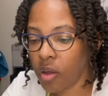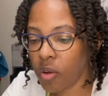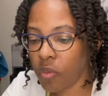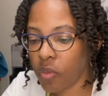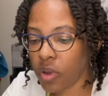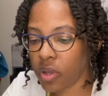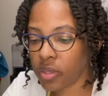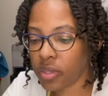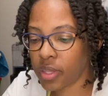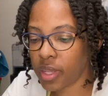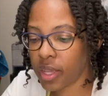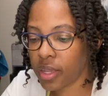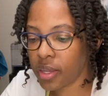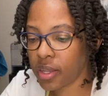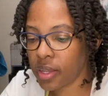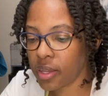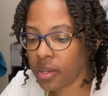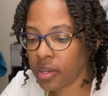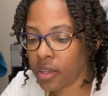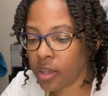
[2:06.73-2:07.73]
was that
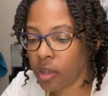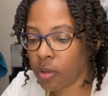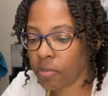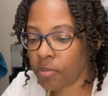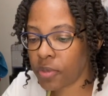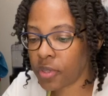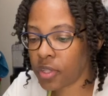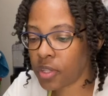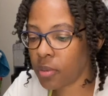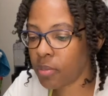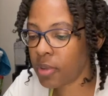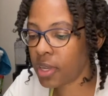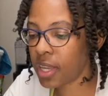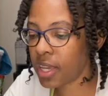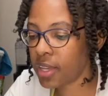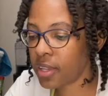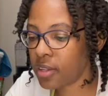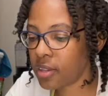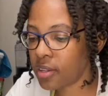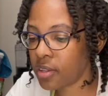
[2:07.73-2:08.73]
it helps
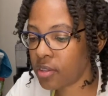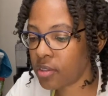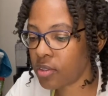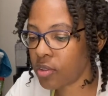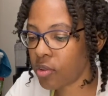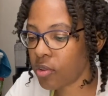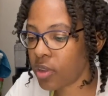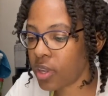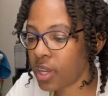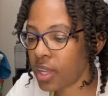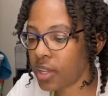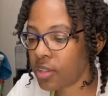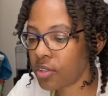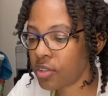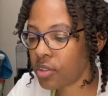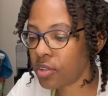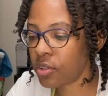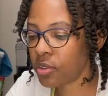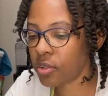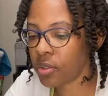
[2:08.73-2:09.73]
stimulate the
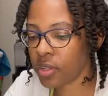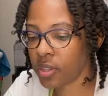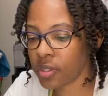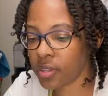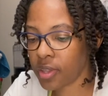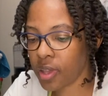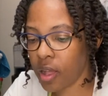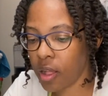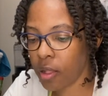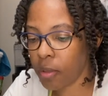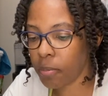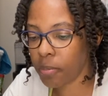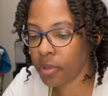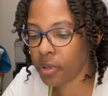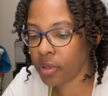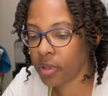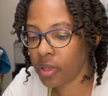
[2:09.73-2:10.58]
circulation to the scalp.